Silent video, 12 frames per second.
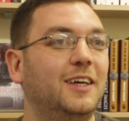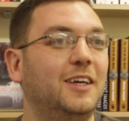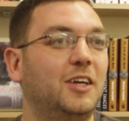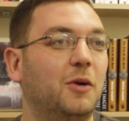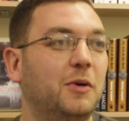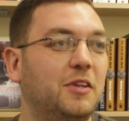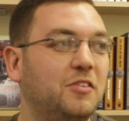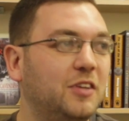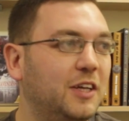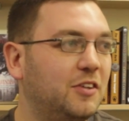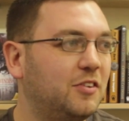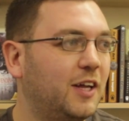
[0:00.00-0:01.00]
You know, it's
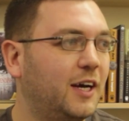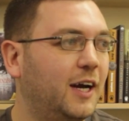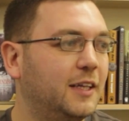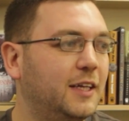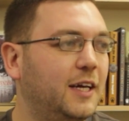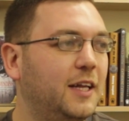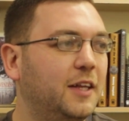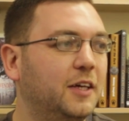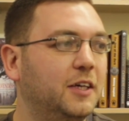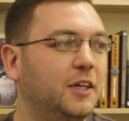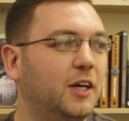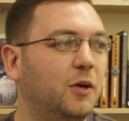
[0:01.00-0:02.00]
that idea
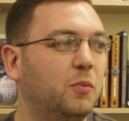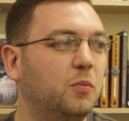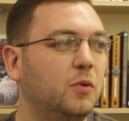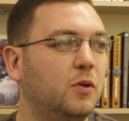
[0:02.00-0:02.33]
that, you know,